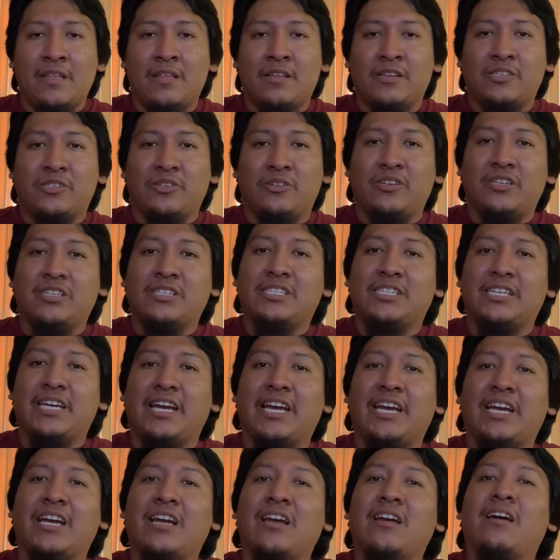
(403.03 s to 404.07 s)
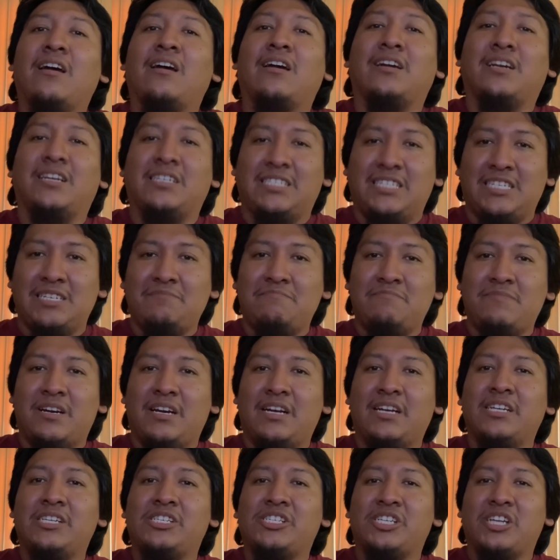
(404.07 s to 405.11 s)
So you can say
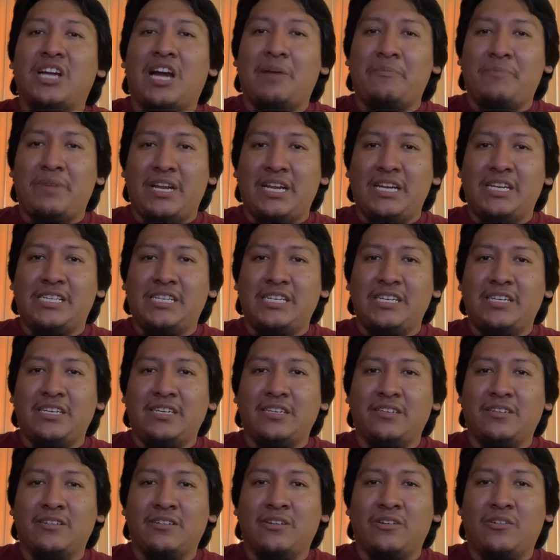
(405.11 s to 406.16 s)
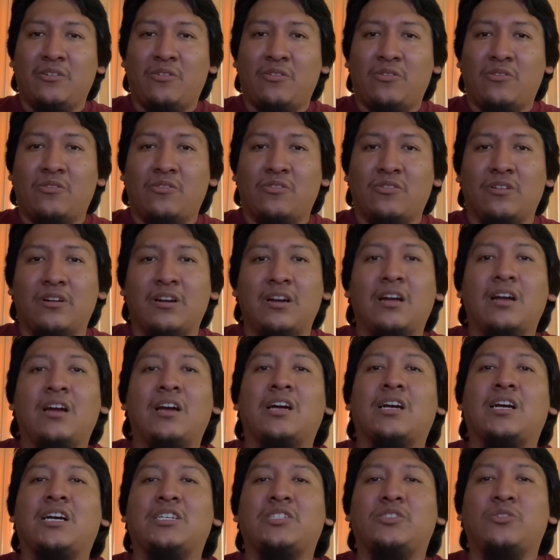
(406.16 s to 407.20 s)
katima ish aminti or
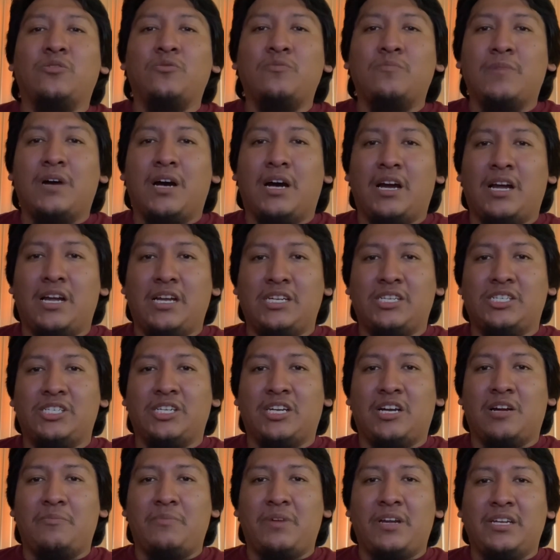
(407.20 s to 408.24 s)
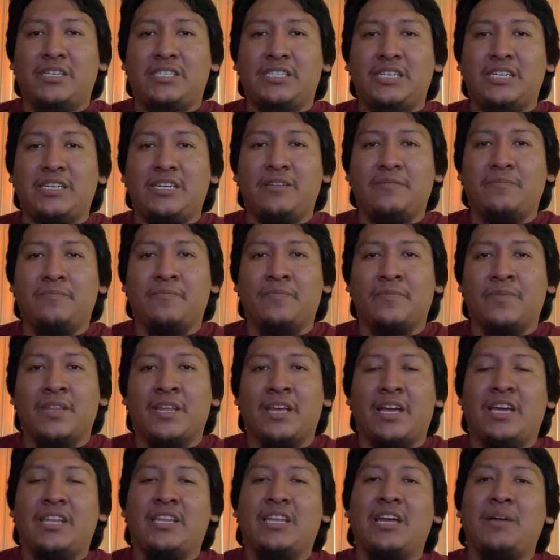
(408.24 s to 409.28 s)
katoma ish aminti,
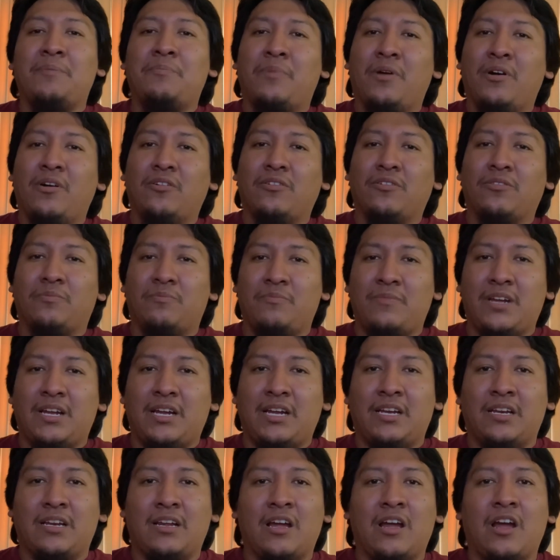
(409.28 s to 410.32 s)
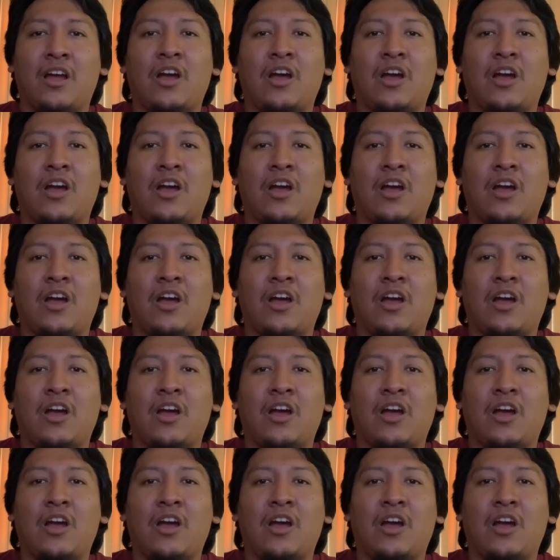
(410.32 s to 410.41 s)
and they both mean